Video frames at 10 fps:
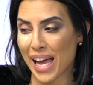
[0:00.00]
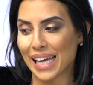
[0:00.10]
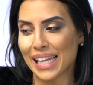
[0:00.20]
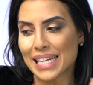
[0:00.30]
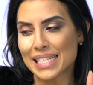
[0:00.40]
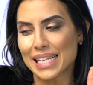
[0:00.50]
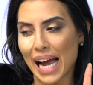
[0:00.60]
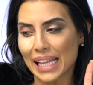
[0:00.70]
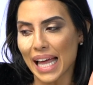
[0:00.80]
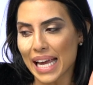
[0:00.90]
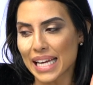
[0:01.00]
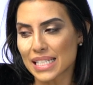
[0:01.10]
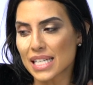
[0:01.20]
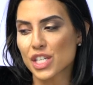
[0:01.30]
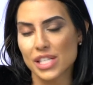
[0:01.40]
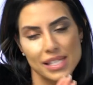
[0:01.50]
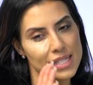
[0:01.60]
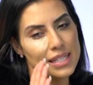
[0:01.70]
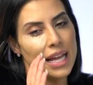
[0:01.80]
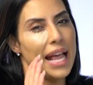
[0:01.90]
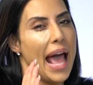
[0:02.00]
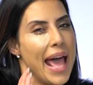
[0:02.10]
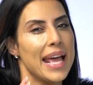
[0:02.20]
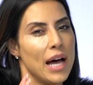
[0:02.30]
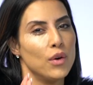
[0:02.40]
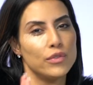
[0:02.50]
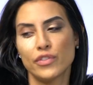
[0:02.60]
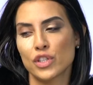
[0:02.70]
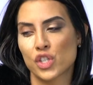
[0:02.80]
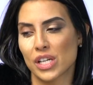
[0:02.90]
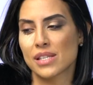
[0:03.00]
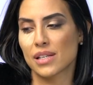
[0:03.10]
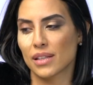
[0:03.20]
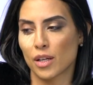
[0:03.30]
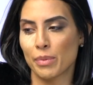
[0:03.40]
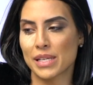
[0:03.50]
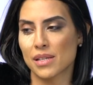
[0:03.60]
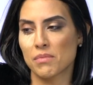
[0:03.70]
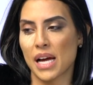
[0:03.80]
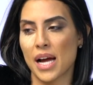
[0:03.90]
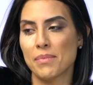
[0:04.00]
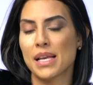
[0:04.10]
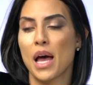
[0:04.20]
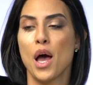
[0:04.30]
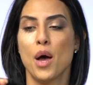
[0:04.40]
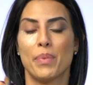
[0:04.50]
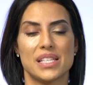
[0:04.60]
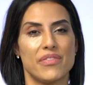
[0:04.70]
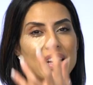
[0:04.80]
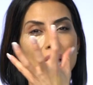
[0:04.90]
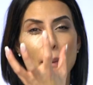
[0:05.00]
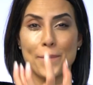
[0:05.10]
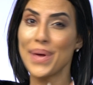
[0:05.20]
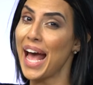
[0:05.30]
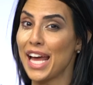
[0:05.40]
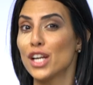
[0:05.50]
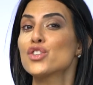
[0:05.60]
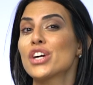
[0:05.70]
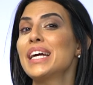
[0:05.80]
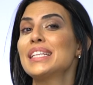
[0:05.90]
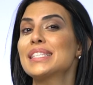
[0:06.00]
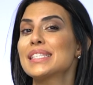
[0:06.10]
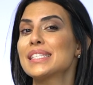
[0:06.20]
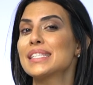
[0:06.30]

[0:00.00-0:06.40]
I like it to just like hang out for just a little bit sometimes because I feel like it penetrates